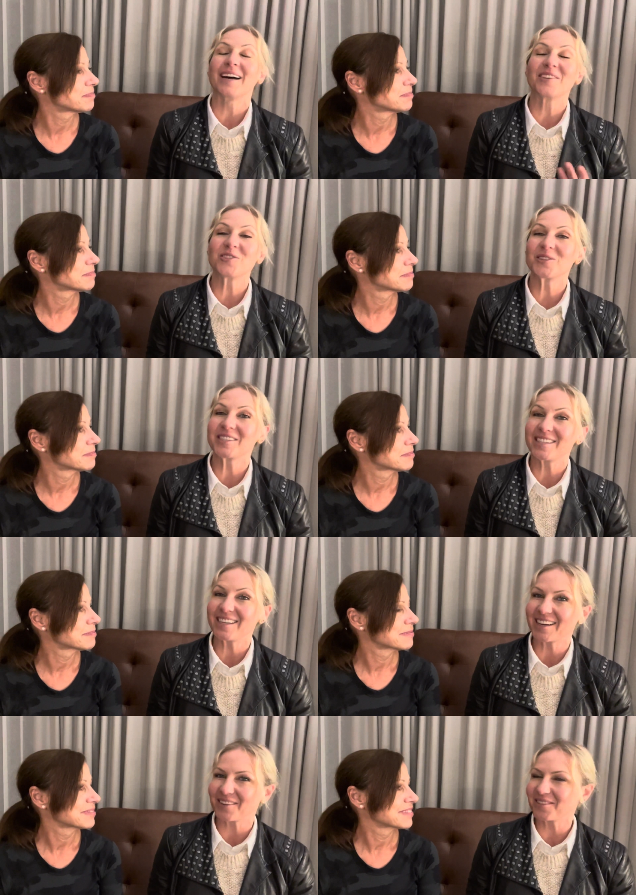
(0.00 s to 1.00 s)
Speaker 1: as you could see,
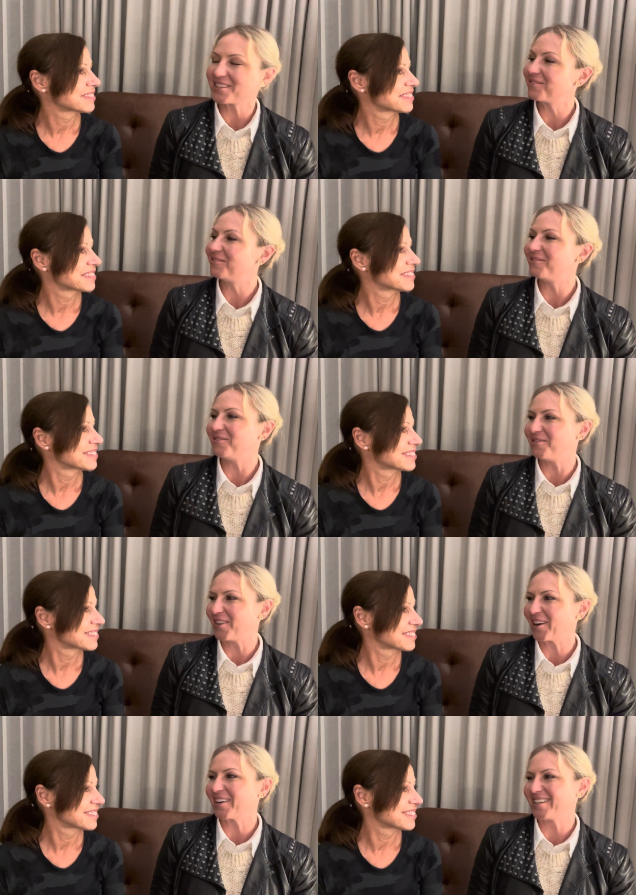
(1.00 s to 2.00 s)
I was very